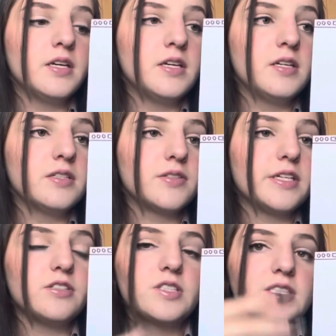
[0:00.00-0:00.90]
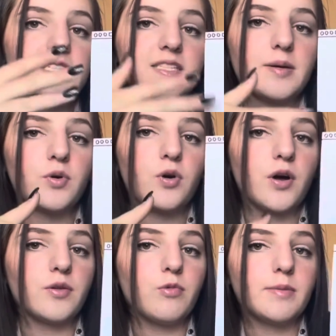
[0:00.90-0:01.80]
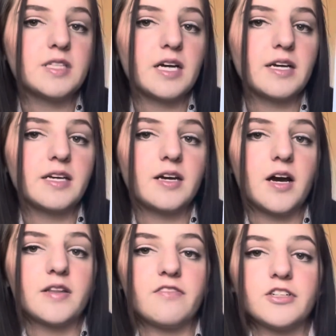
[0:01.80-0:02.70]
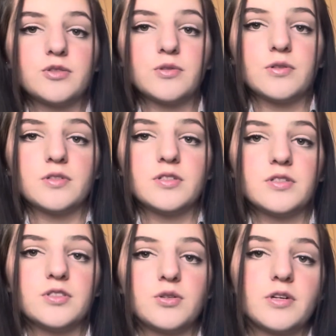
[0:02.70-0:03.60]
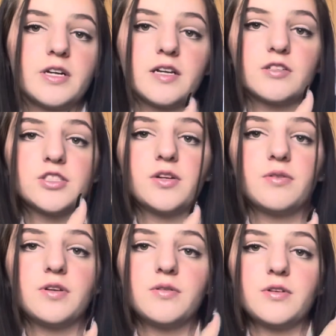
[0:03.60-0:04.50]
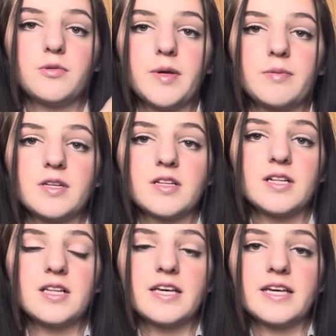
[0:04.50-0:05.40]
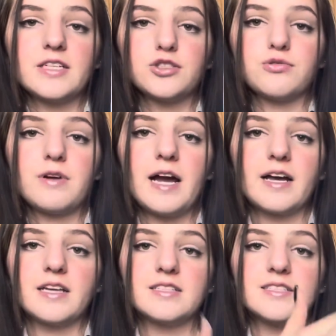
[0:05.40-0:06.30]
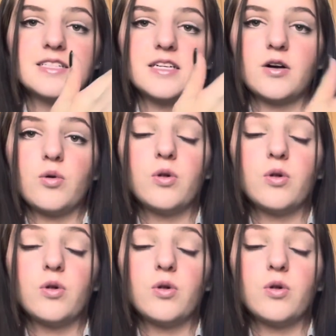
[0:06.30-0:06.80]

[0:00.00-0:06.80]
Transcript: So here's just an example on the website, the virtual tour. It'll show you, you'll be able to click and drag and see a whole